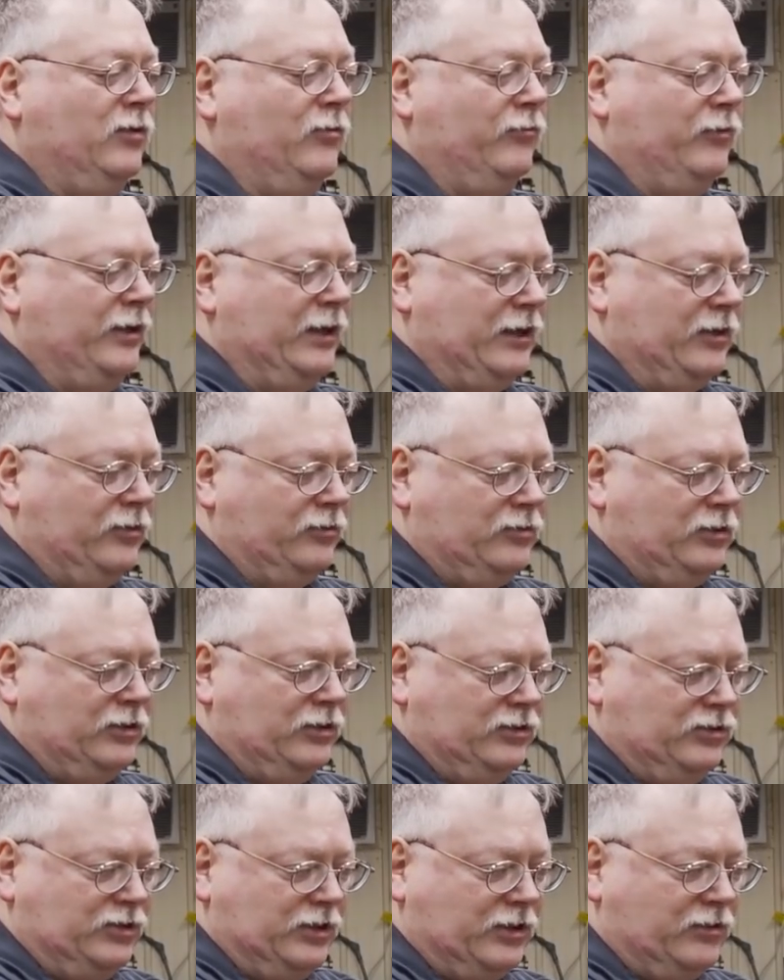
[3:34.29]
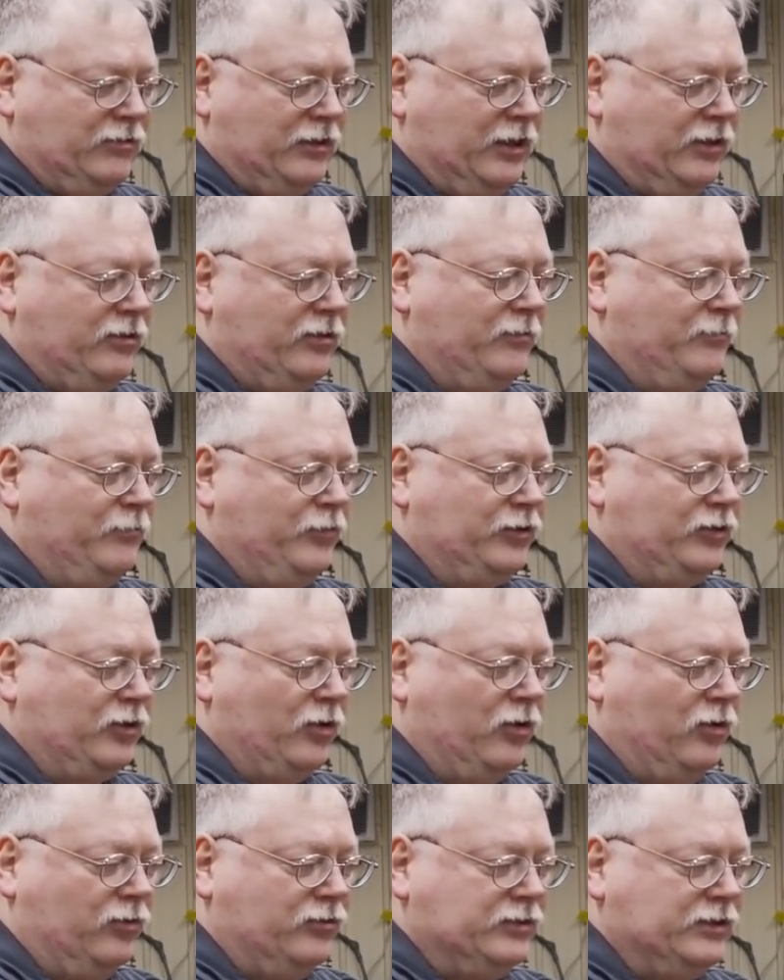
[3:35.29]
When I go to the jig grinder and put the
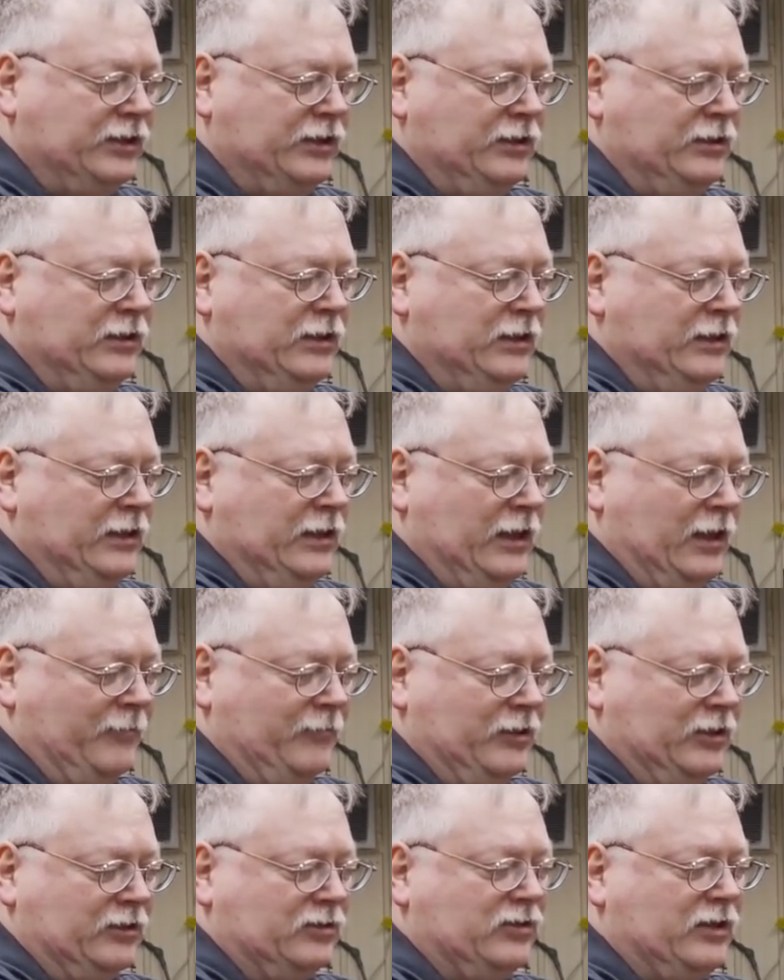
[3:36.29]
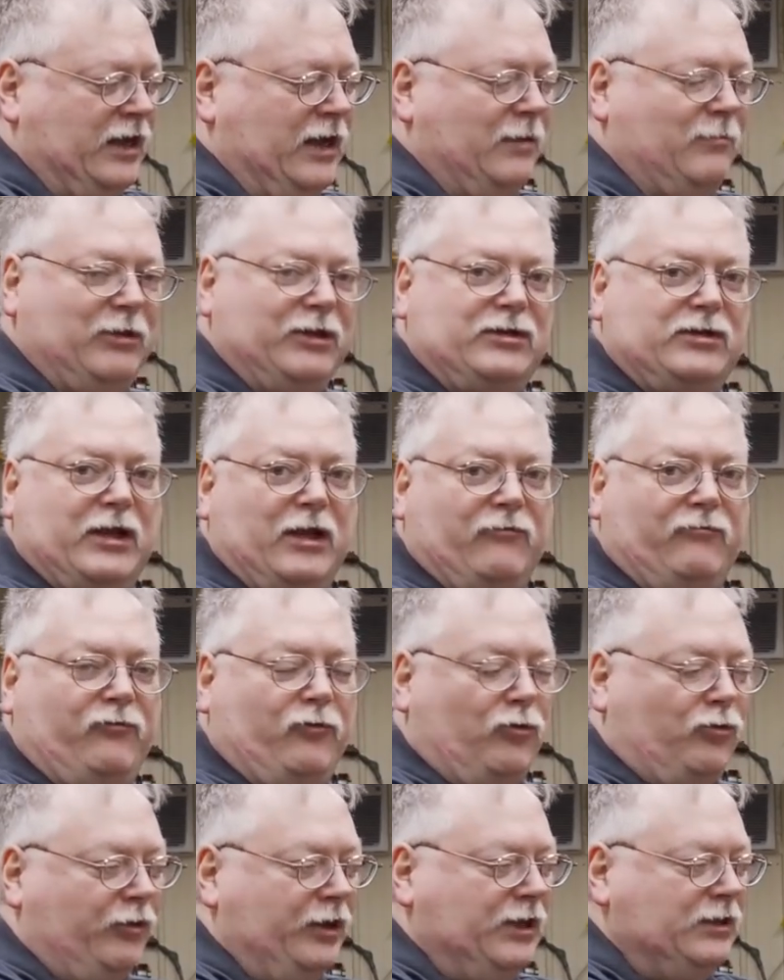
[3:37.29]
hose in, I'm going to establish that
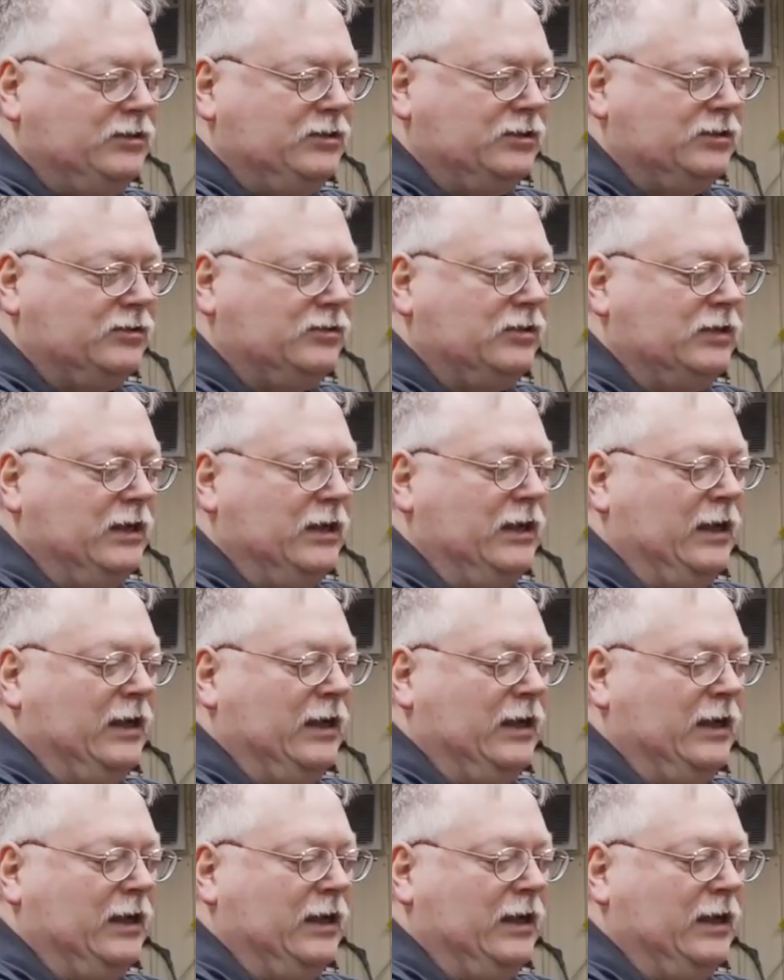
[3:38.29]
4 inches.